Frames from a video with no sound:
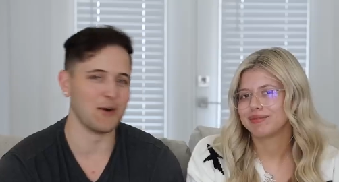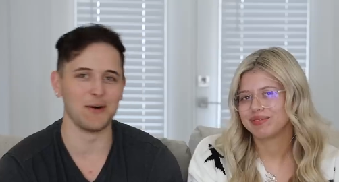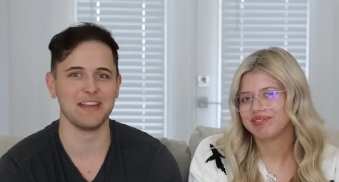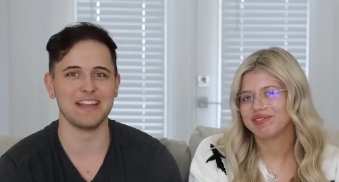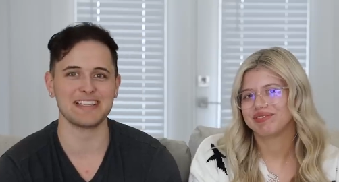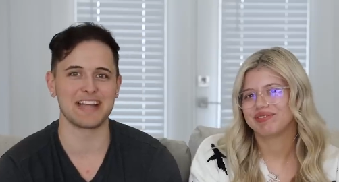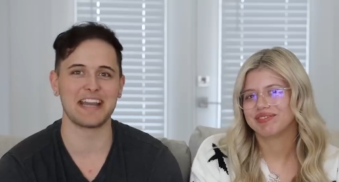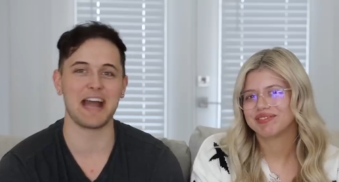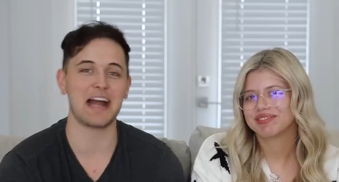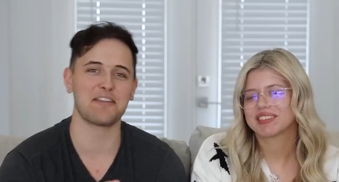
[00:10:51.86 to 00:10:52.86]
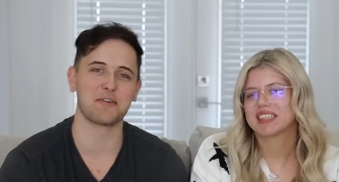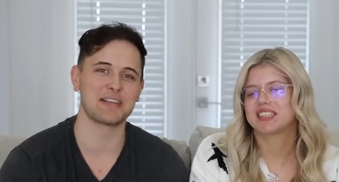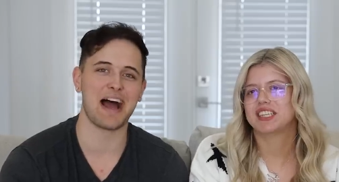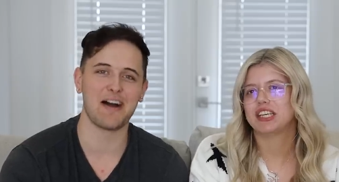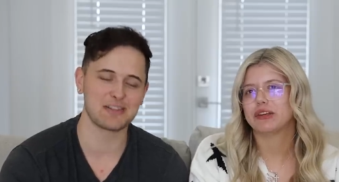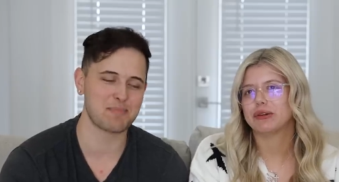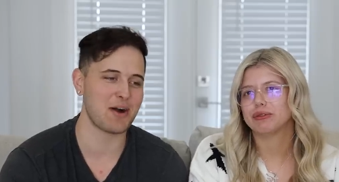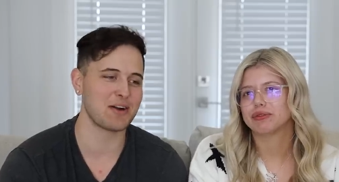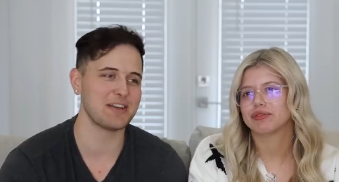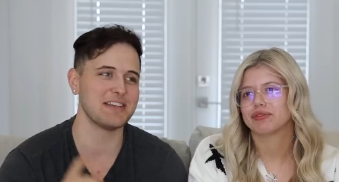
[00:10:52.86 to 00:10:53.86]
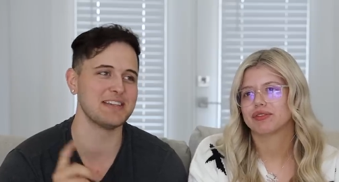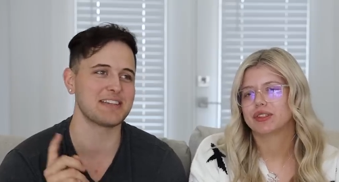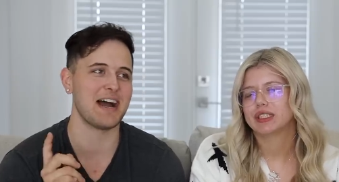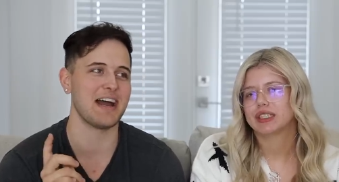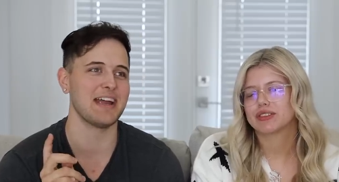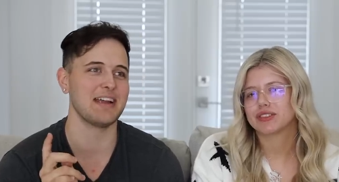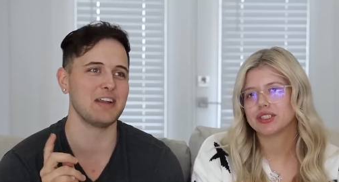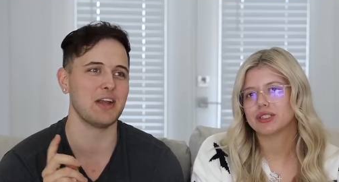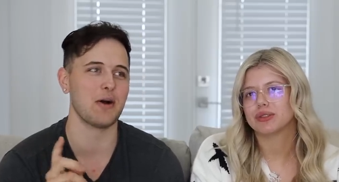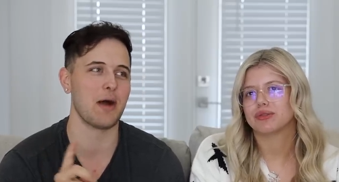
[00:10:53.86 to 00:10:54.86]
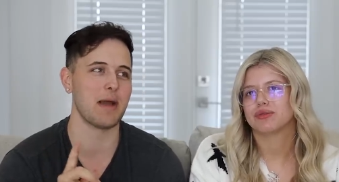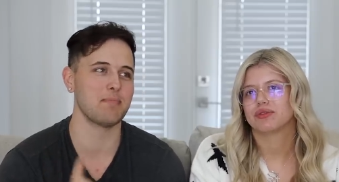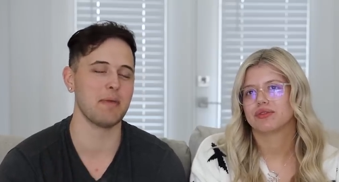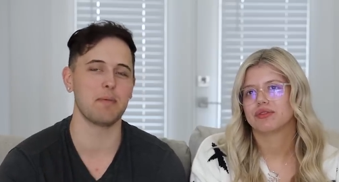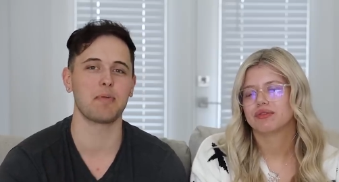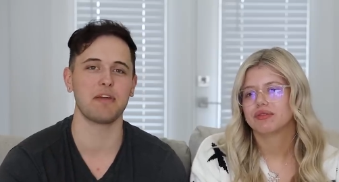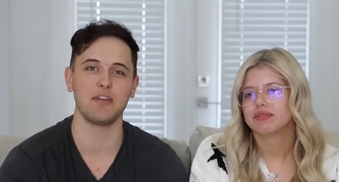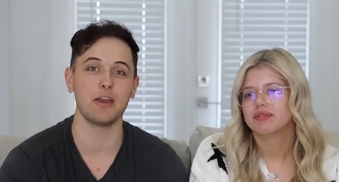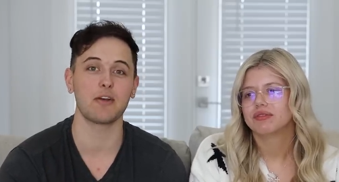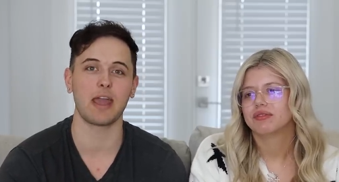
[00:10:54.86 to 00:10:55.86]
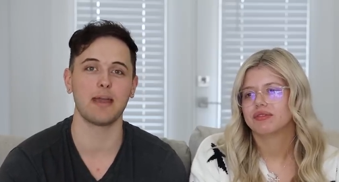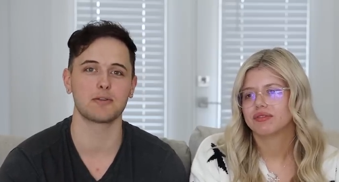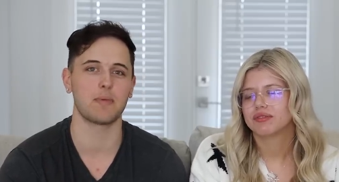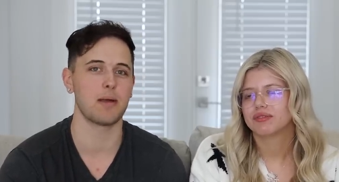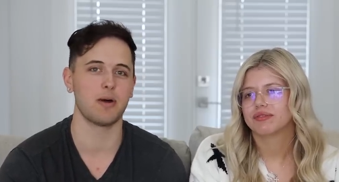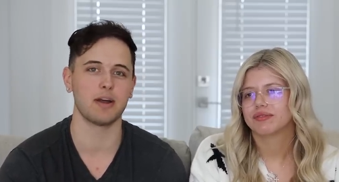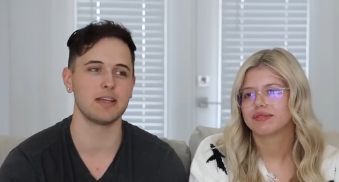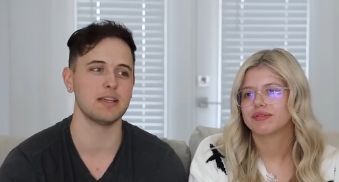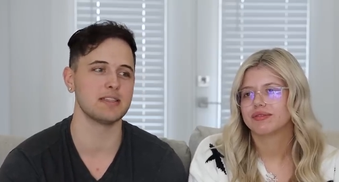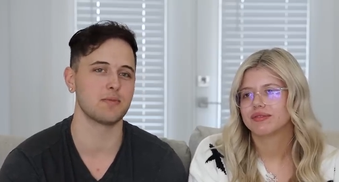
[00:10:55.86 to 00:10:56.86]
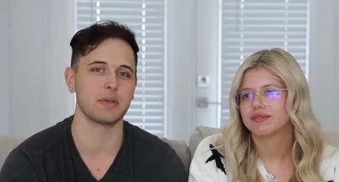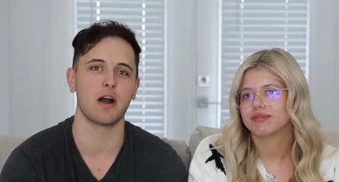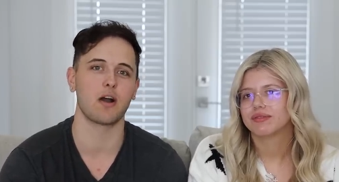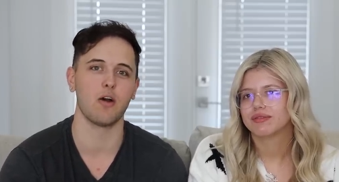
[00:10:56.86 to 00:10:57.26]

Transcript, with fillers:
Speaker 1: go on this. I, I never went to house parties. I you know I maybe played video games with my buddies and we hung